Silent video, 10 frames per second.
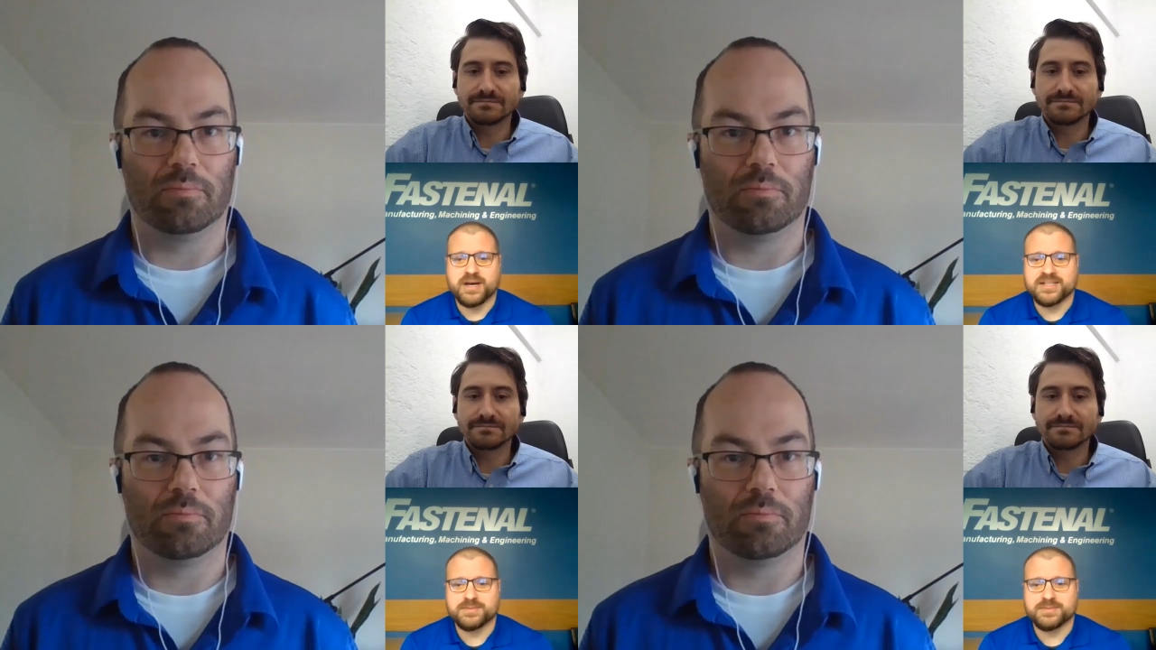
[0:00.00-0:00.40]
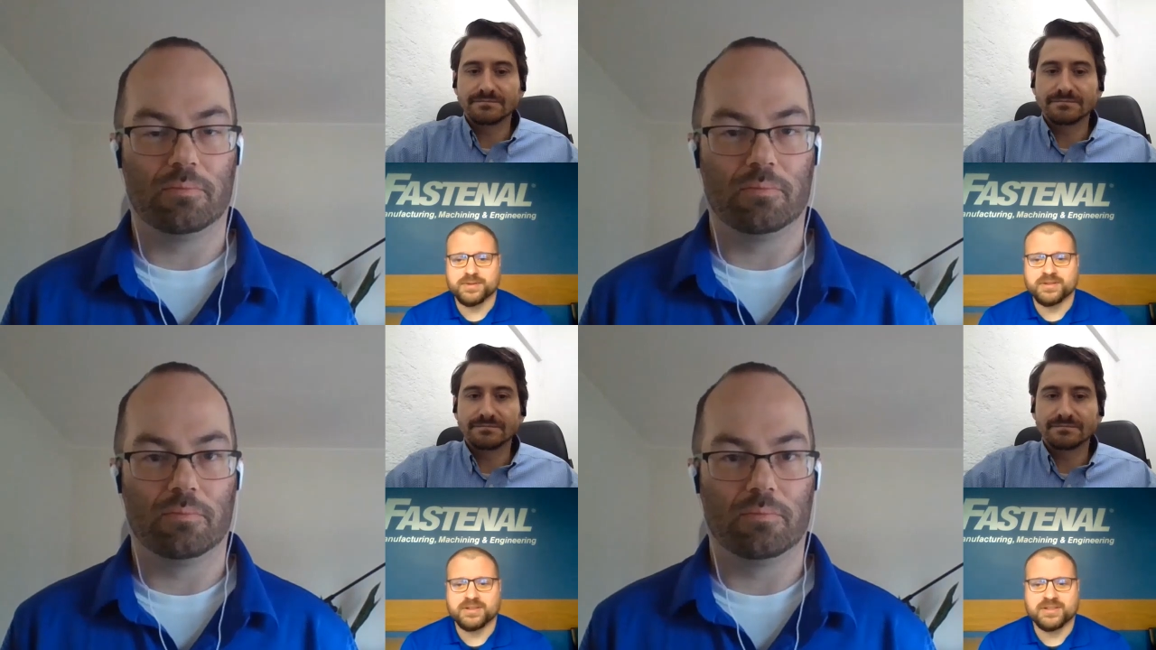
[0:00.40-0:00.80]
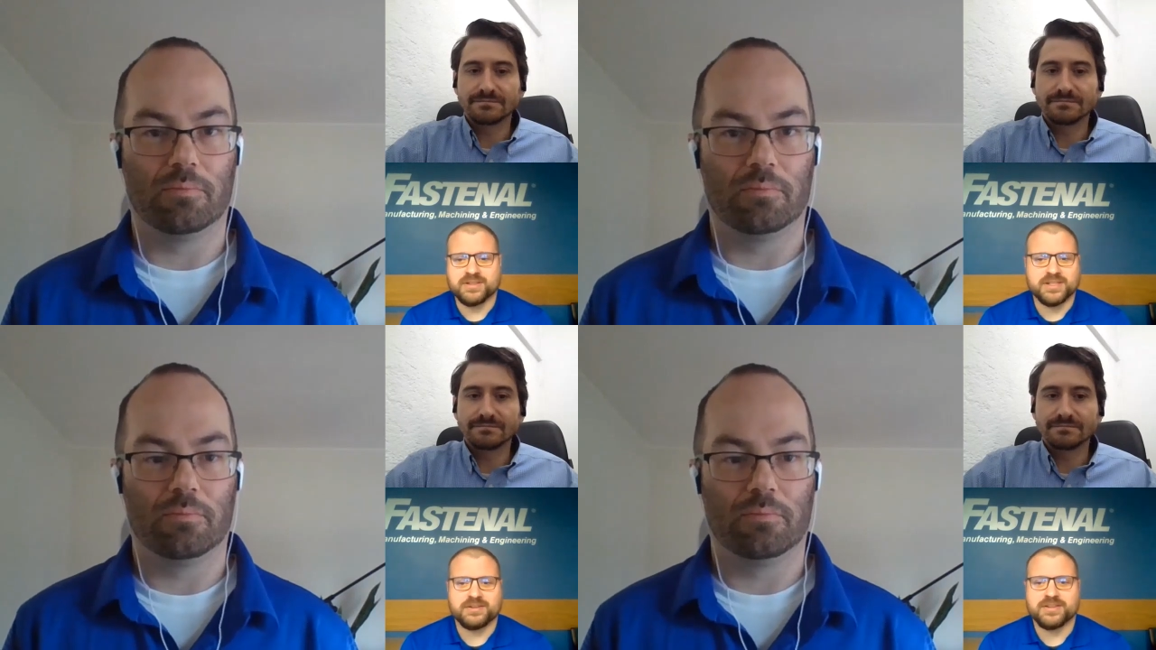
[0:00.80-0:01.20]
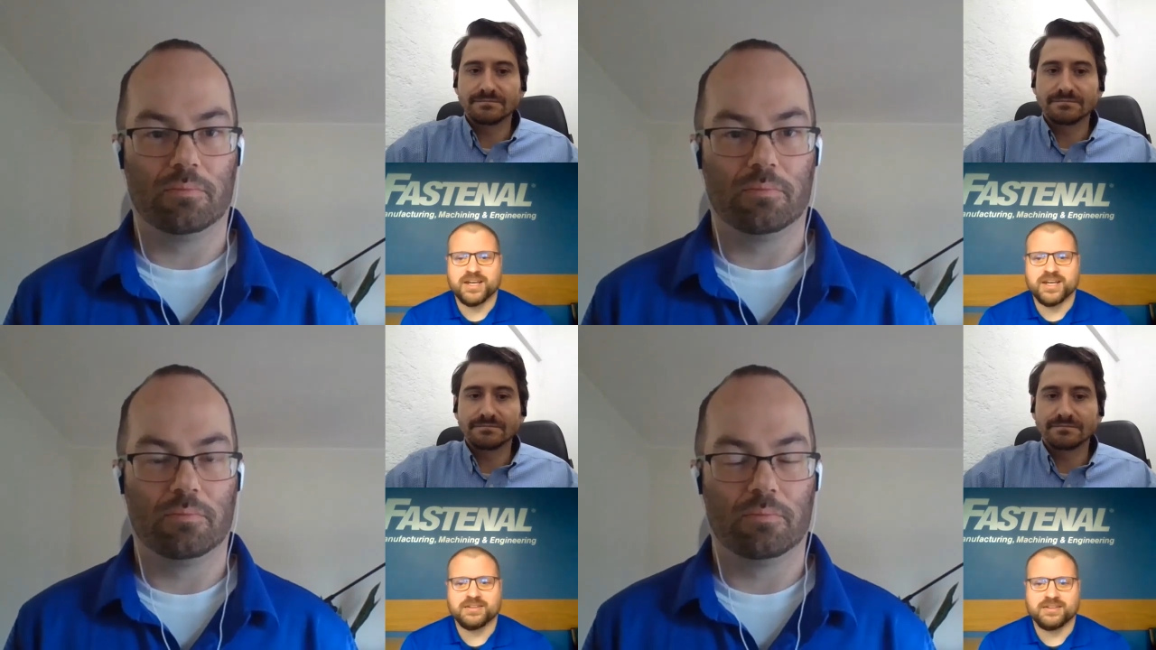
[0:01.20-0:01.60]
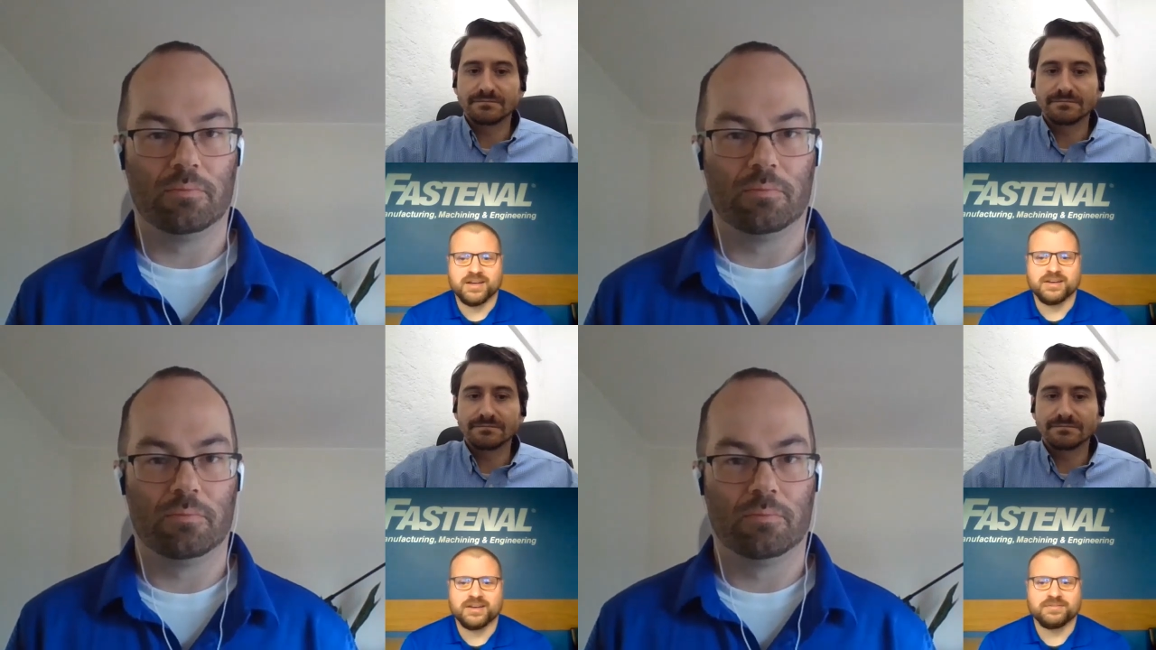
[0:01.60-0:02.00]
Speaker 1: as possible, and you hear
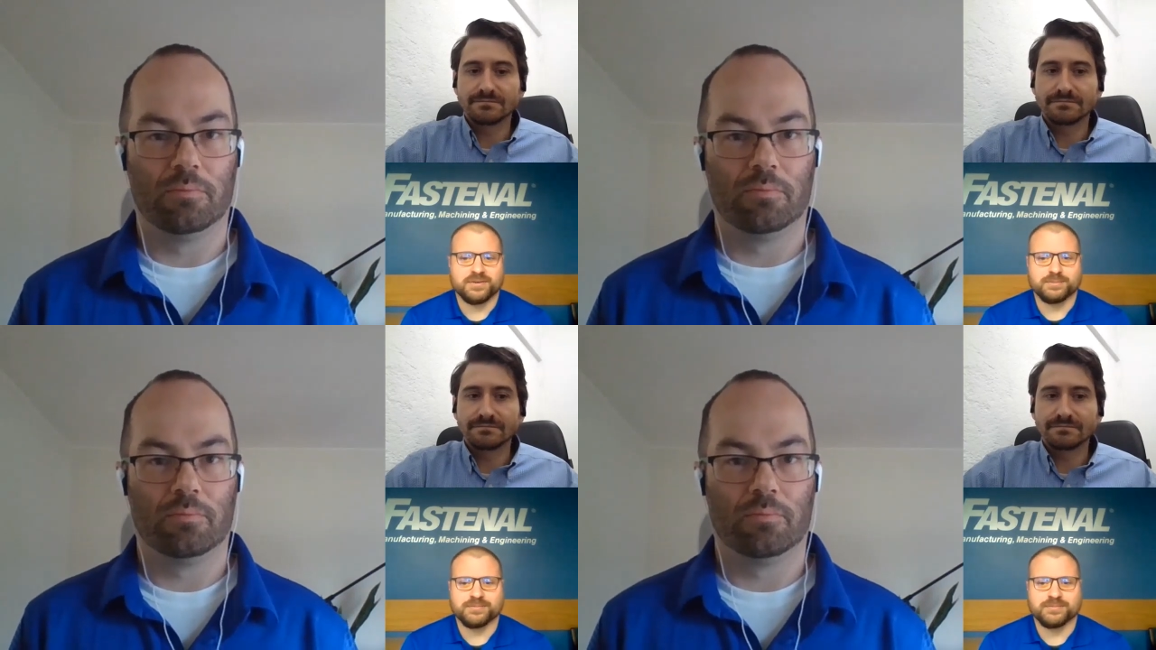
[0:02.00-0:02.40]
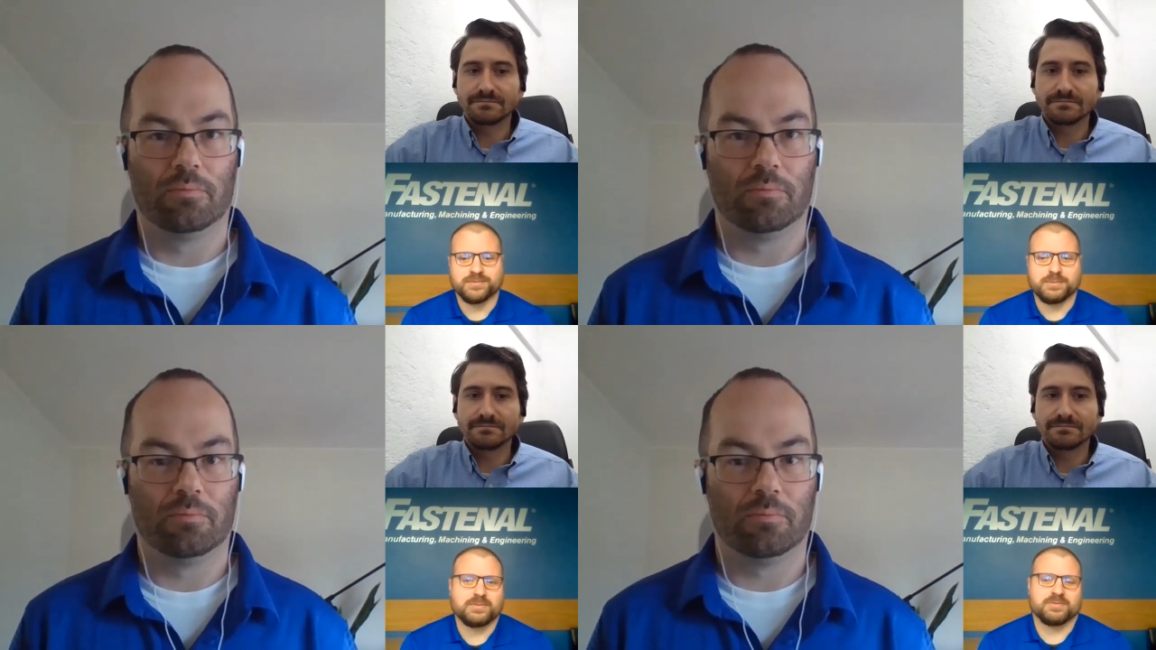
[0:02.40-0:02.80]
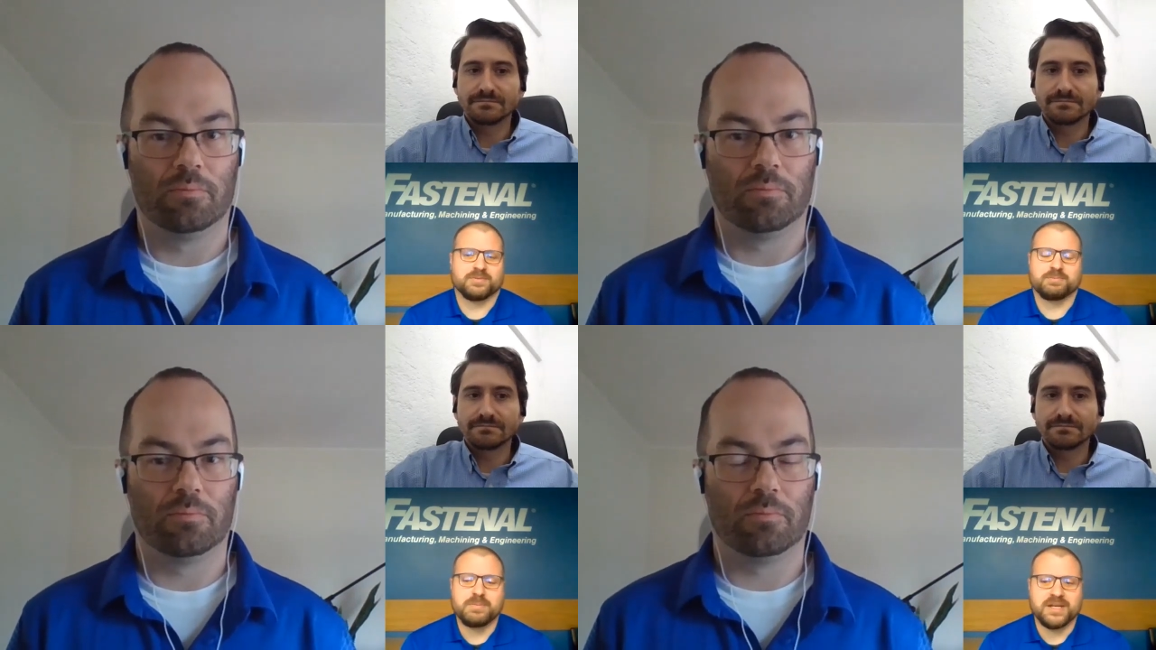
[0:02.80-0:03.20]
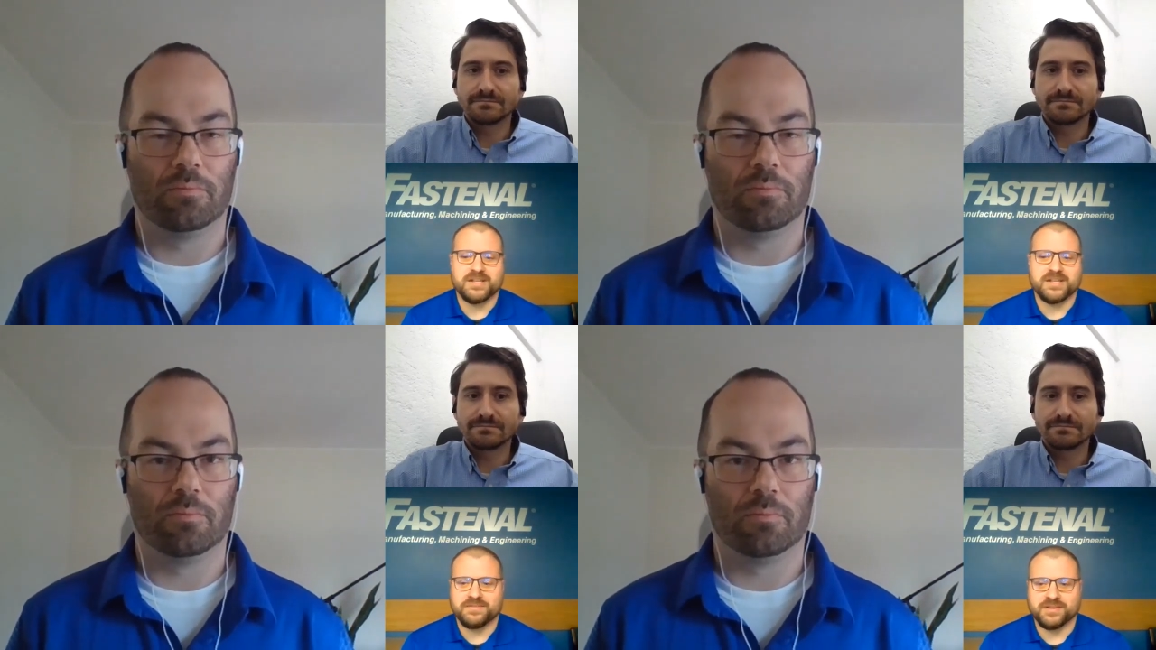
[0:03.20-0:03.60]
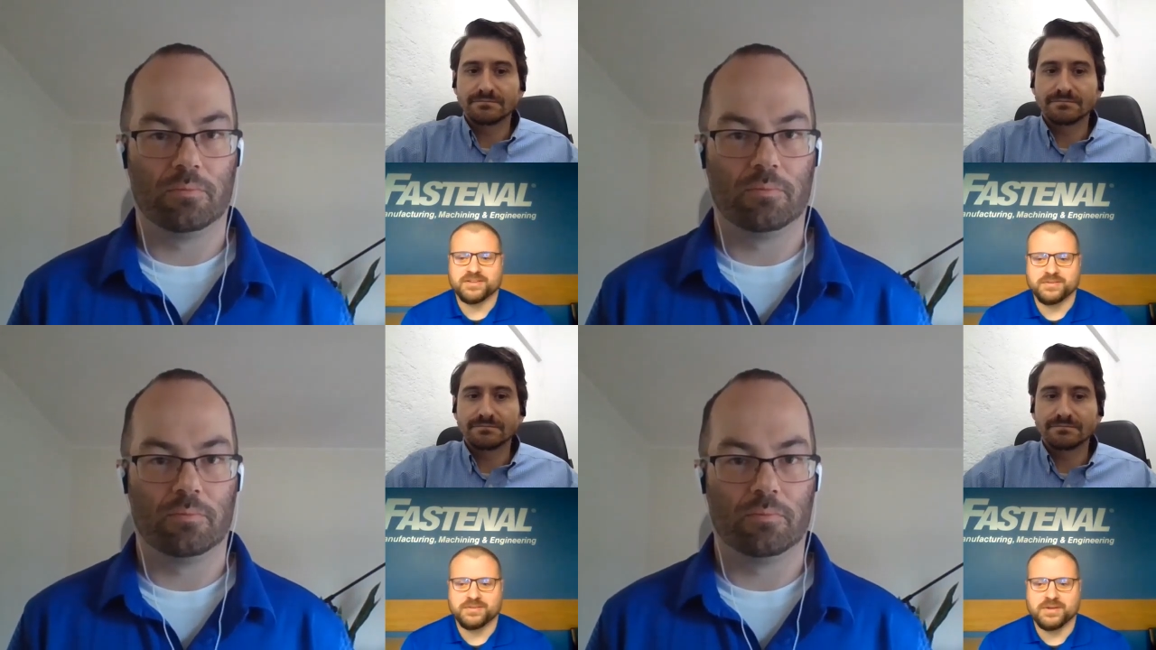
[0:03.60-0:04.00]
that uh, from from many
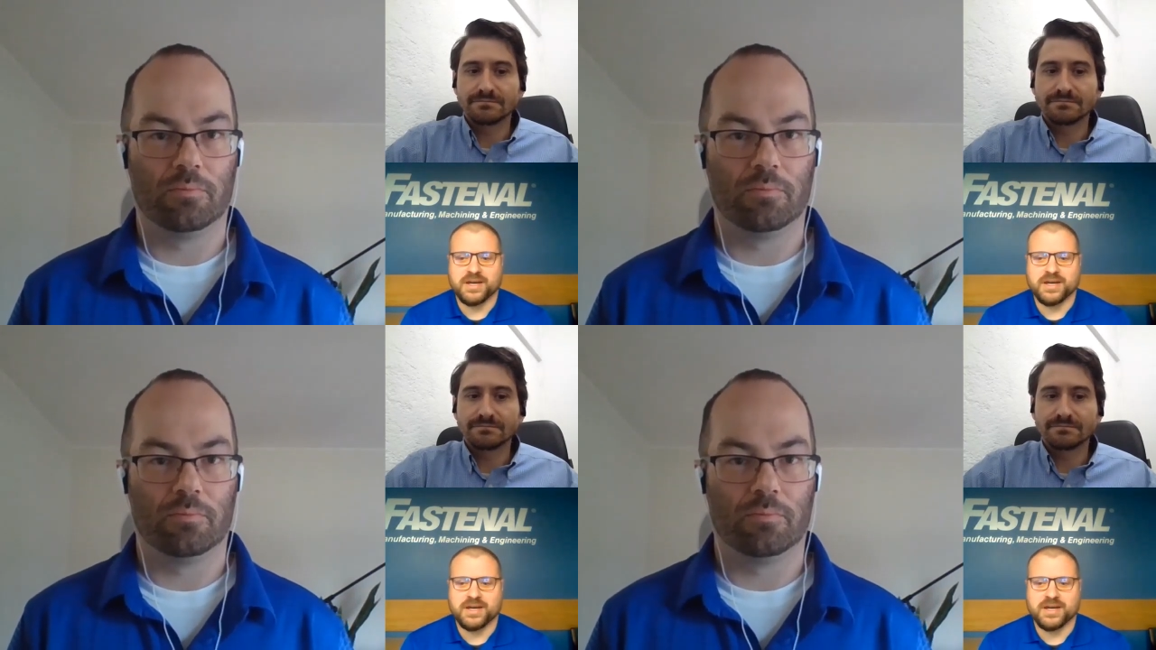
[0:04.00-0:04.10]
different